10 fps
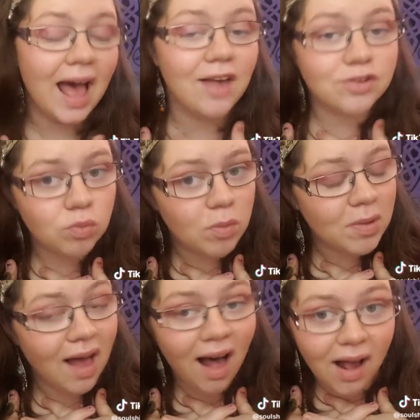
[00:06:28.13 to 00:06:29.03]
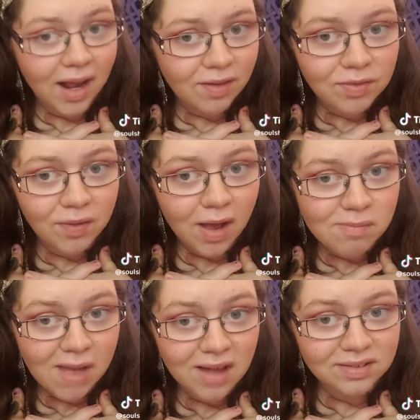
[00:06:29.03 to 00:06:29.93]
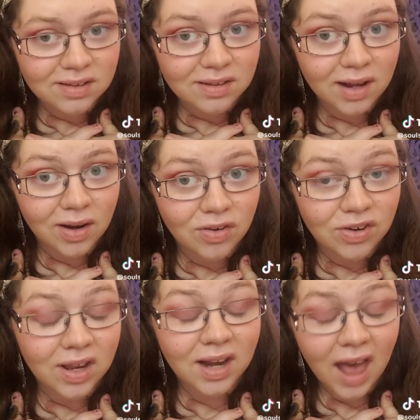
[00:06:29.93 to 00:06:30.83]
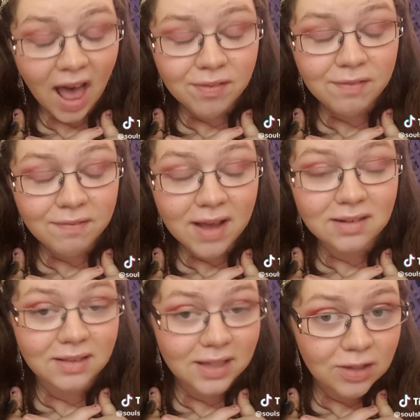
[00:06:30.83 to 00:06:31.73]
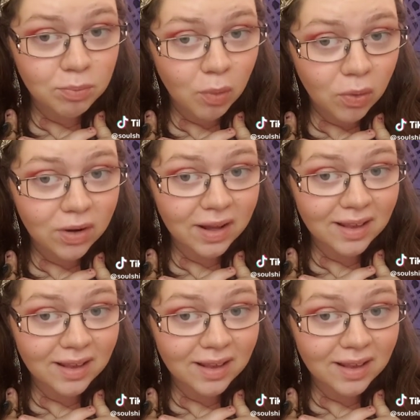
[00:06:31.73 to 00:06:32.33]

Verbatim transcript: As a woman, I have divine masculine energy and have in fact leaned more